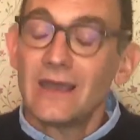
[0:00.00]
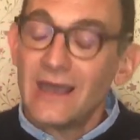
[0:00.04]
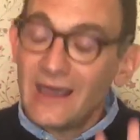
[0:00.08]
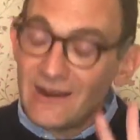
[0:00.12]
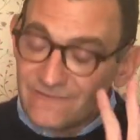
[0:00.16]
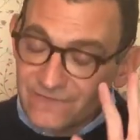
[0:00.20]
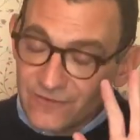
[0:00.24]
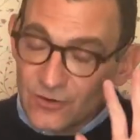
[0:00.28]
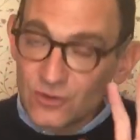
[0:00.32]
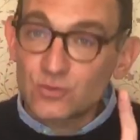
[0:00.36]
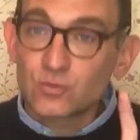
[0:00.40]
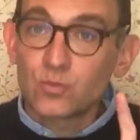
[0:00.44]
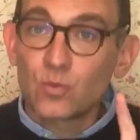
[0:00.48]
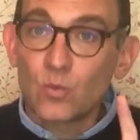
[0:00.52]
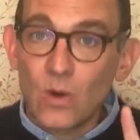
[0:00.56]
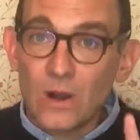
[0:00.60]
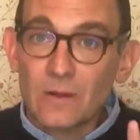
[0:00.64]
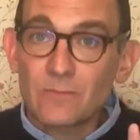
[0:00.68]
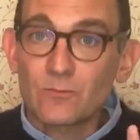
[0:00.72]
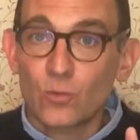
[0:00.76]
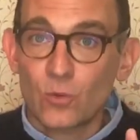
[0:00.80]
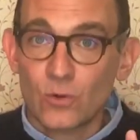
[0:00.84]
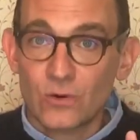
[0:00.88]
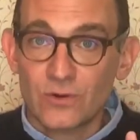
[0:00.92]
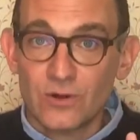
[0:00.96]
And folks,
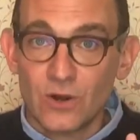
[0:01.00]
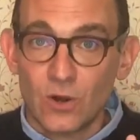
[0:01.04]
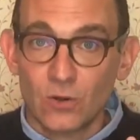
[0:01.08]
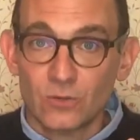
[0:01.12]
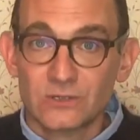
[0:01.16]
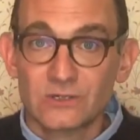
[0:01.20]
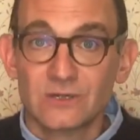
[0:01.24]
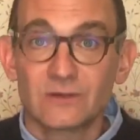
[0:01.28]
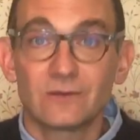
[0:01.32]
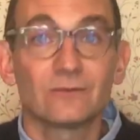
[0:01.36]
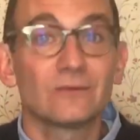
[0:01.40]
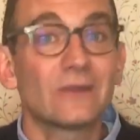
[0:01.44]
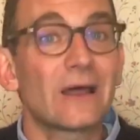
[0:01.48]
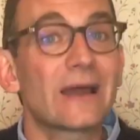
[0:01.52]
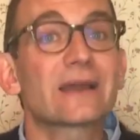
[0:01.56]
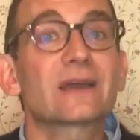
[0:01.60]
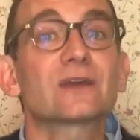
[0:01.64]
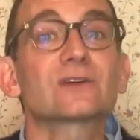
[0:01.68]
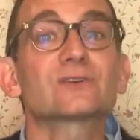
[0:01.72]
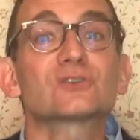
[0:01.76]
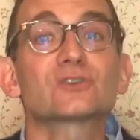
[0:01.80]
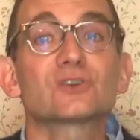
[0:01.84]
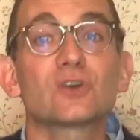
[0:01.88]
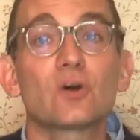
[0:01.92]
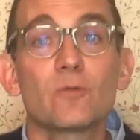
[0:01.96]
one more note.
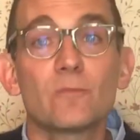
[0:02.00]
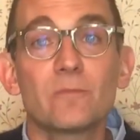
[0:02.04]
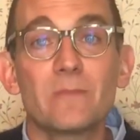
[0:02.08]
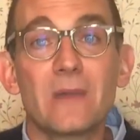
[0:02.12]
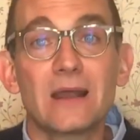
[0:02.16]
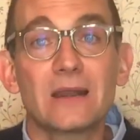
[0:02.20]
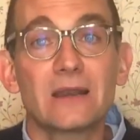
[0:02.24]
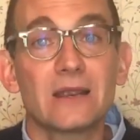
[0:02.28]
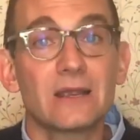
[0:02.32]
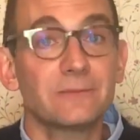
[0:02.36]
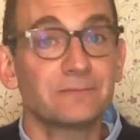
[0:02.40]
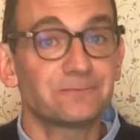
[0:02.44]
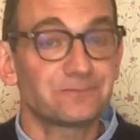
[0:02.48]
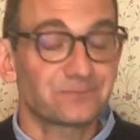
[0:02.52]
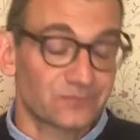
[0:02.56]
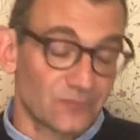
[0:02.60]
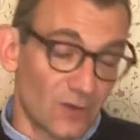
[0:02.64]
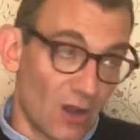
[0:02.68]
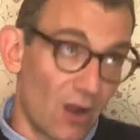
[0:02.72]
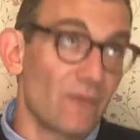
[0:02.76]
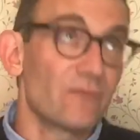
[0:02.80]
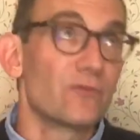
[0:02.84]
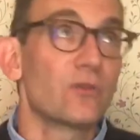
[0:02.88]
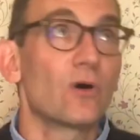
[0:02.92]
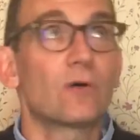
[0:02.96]
Like so many
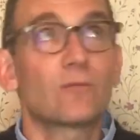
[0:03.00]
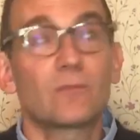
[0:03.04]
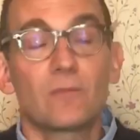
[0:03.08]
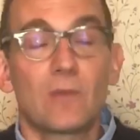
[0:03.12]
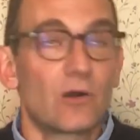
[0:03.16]
of